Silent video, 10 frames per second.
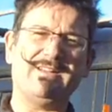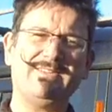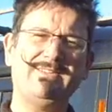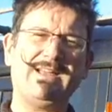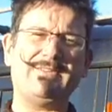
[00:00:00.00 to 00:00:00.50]
I
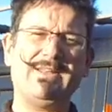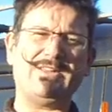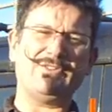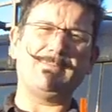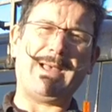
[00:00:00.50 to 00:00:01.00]
seem to have an
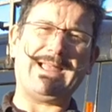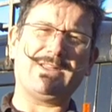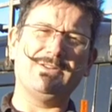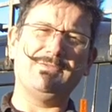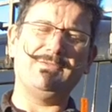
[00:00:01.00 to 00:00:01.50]
extra
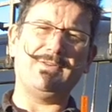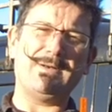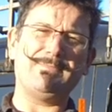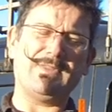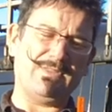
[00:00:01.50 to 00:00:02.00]
pack of
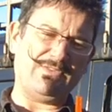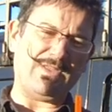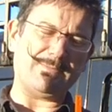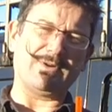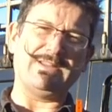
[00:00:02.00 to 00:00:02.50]
the
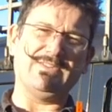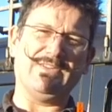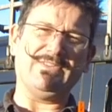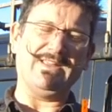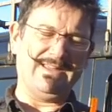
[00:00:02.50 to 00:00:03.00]

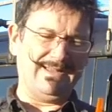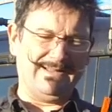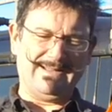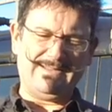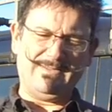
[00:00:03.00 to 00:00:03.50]
separators,
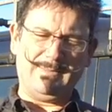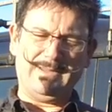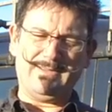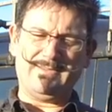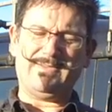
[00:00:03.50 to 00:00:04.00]
and that is
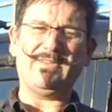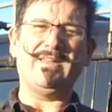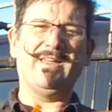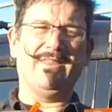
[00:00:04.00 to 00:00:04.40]
because